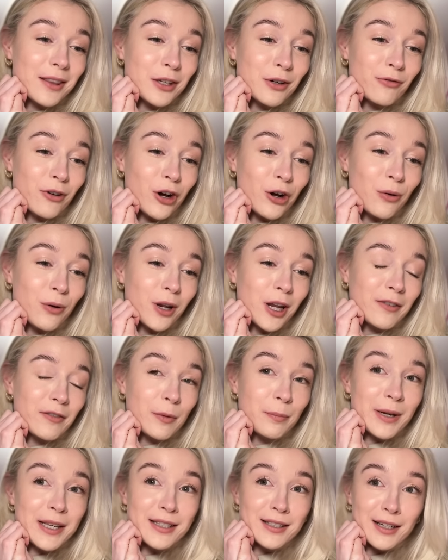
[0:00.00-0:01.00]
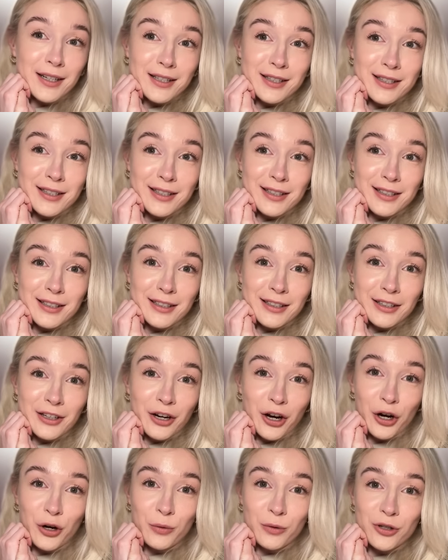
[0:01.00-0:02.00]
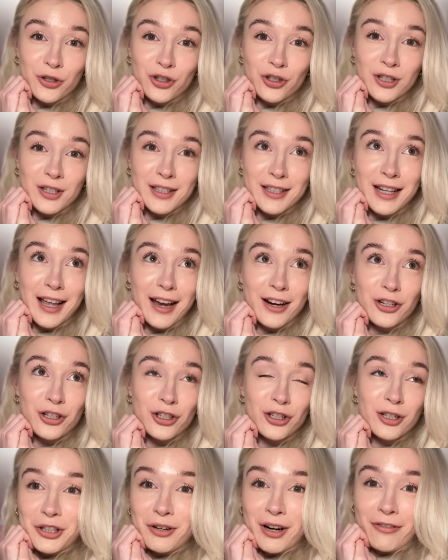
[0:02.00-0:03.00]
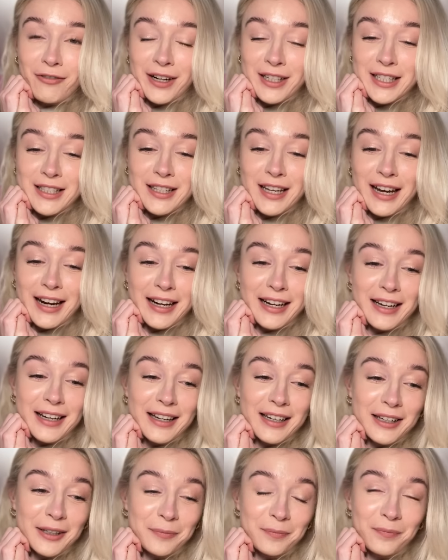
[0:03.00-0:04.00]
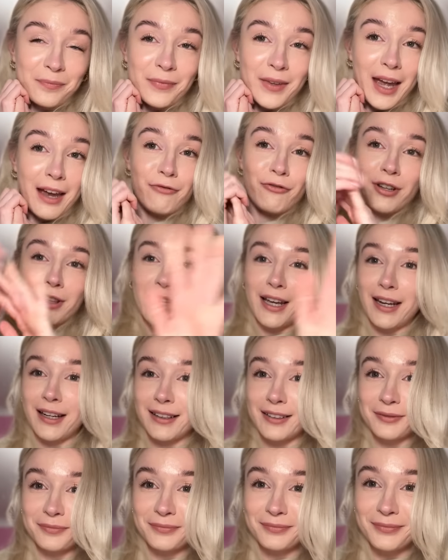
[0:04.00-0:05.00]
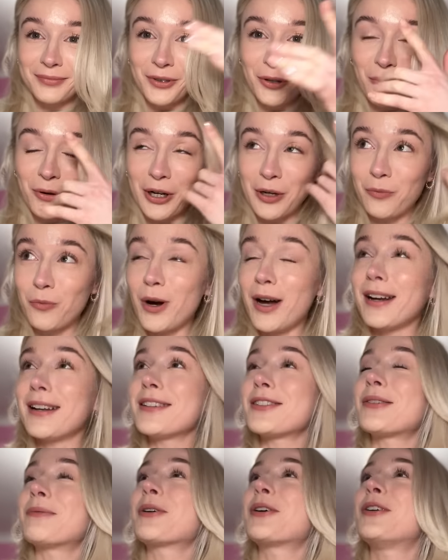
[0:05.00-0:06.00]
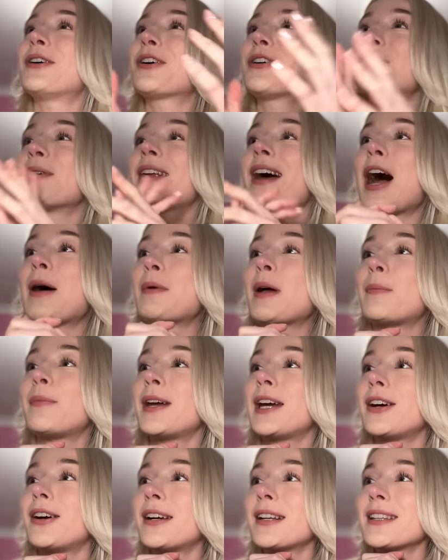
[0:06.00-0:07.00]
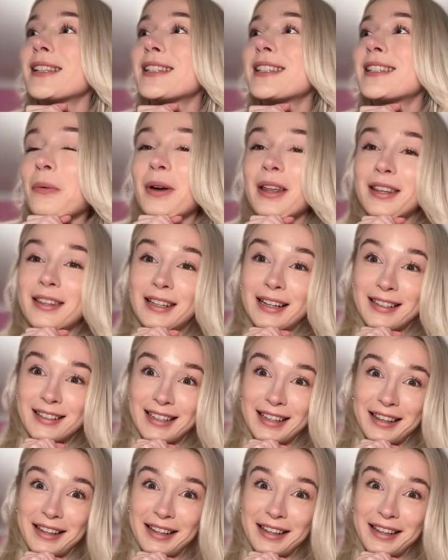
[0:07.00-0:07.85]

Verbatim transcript: the role of a business coach slash graphic designer, everything all in one. So I'm going to go and help my parents with things like